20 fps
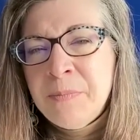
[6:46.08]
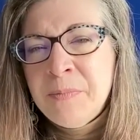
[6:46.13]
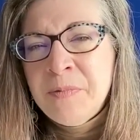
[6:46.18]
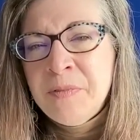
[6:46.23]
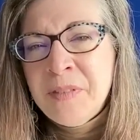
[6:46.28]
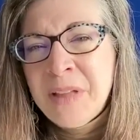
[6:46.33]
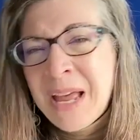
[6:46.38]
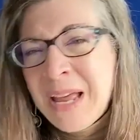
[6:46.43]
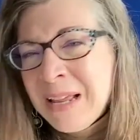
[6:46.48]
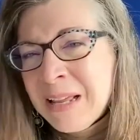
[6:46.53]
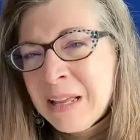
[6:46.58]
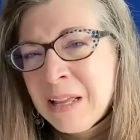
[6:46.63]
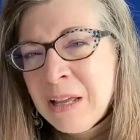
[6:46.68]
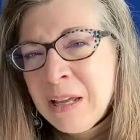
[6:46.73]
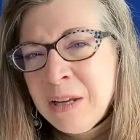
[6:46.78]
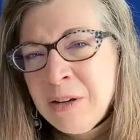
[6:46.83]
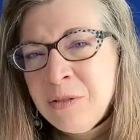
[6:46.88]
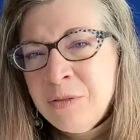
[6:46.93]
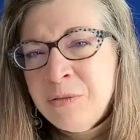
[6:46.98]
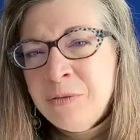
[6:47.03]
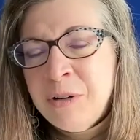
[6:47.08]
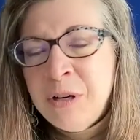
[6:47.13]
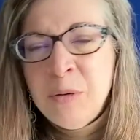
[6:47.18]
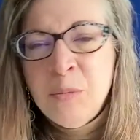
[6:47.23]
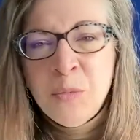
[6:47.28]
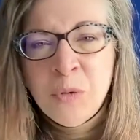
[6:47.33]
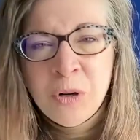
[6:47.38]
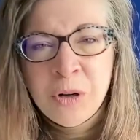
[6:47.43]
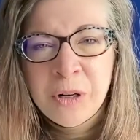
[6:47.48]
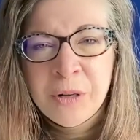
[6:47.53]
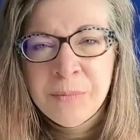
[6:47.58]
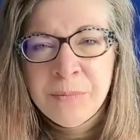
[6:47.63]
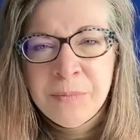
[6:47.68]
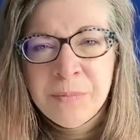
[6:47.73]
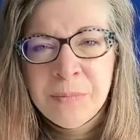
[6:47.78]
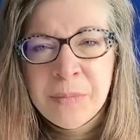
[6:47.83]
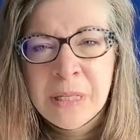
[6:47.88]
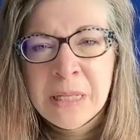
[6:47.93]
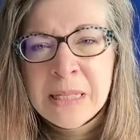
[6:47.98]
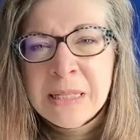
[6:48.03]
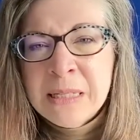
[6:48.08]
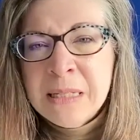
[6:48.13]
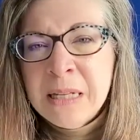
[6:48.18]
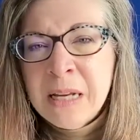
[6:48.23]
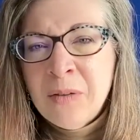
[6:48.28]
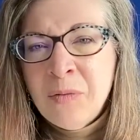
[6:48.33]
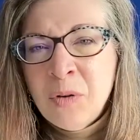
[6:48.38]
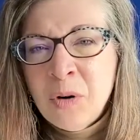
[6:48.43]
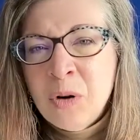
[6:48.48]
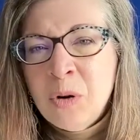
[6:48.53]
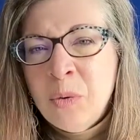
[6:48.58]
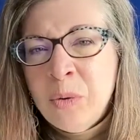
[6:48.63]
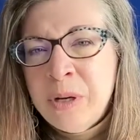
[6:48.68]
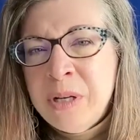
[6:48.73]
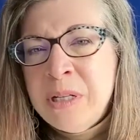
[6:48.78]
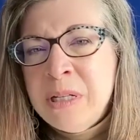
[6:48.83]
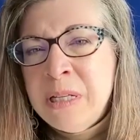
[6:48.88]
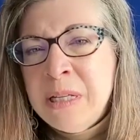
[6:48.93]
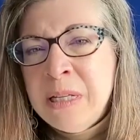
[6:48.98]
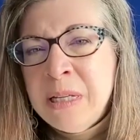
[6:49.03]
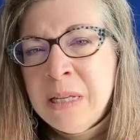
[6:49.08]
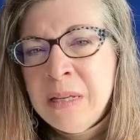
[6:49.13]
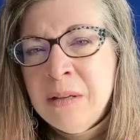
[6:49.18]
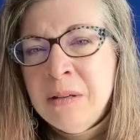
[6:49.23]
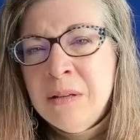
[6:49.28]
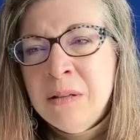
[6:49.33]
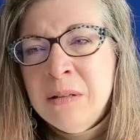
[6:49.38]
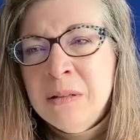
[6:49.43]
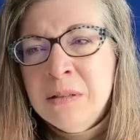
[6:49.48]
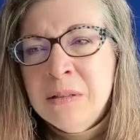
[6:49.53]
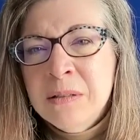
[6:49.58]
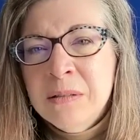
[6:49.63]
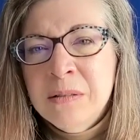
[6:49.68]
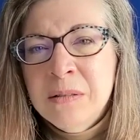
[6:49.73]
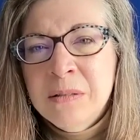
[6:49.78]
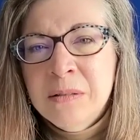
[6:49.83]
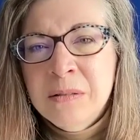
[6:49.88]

that kind of framework is never going to yield